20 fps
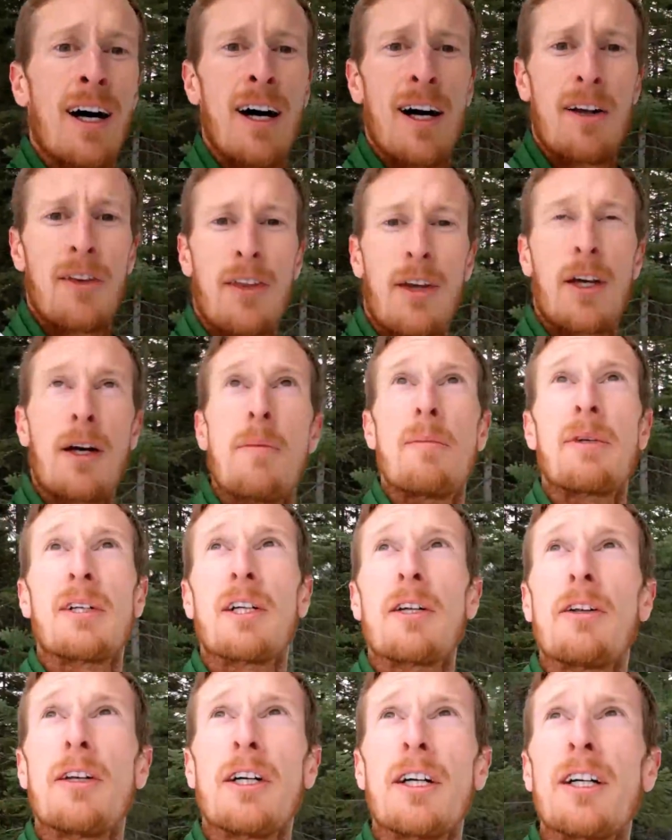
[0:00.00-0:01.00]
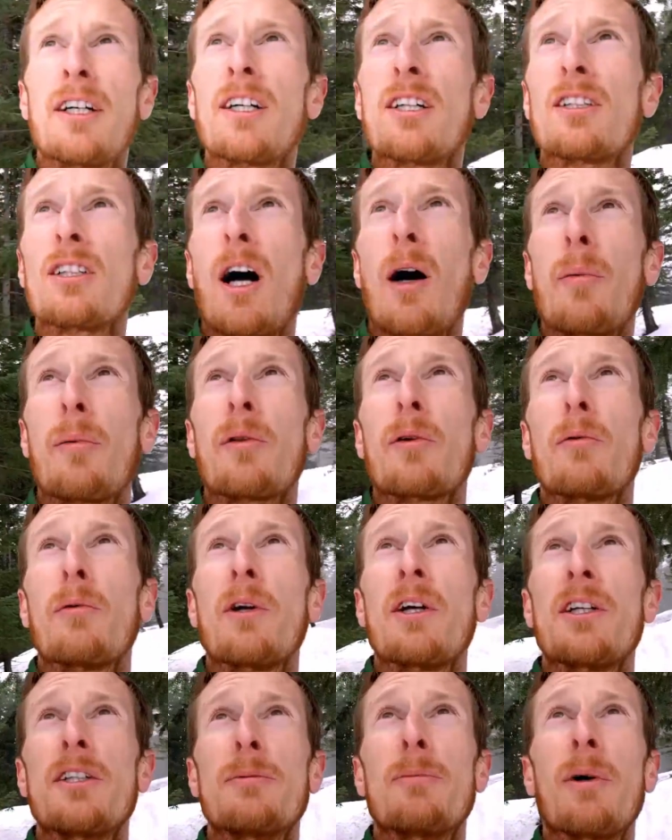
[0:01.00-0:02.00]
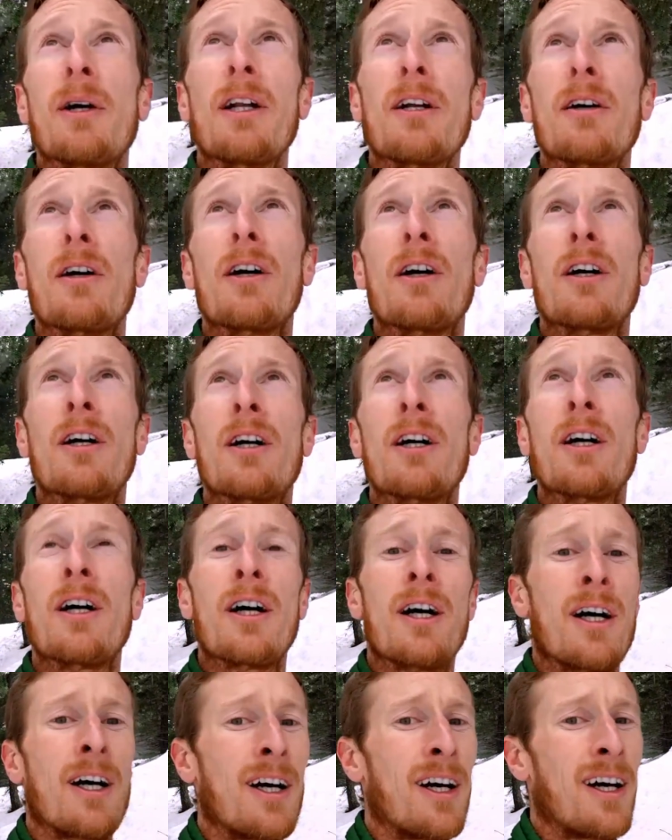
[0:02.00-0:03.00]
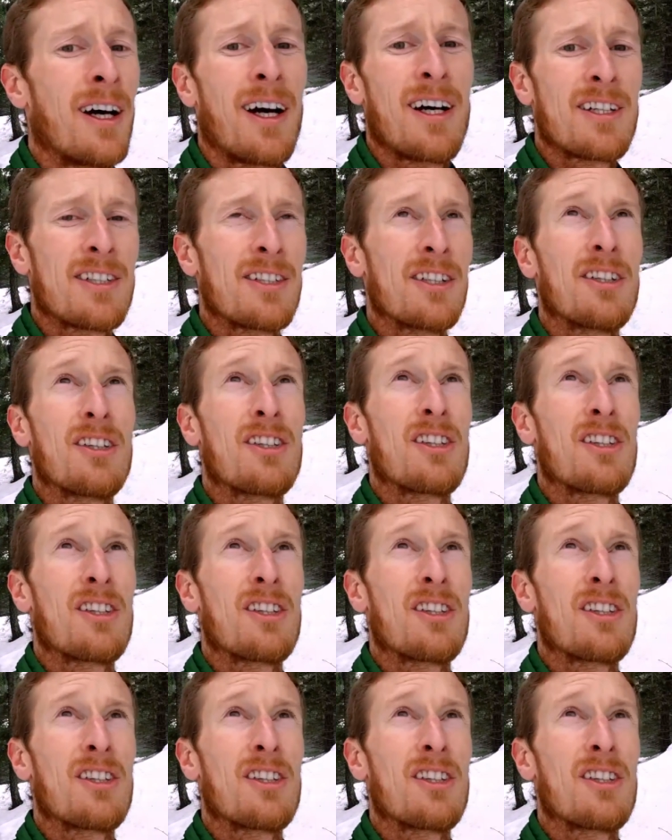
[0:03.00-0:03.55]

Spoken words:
I don't think I'm near the top of the ridge, but that's just